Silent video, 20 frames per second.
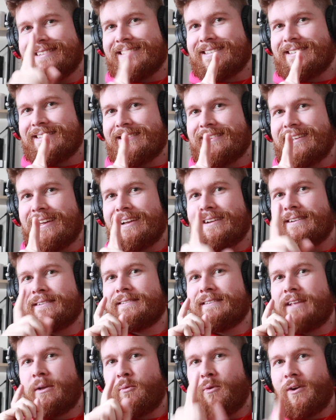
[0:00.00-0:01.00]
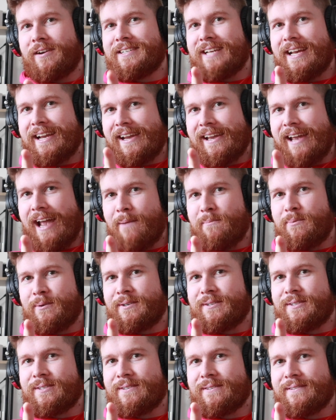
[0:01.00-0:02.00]
This is the thing. They weren't taking
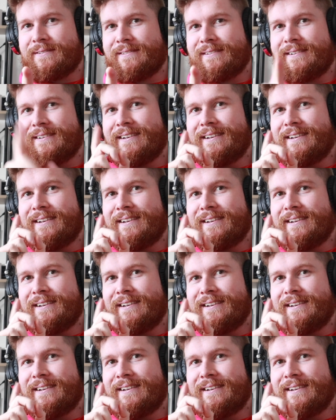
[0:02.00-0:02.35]
campers.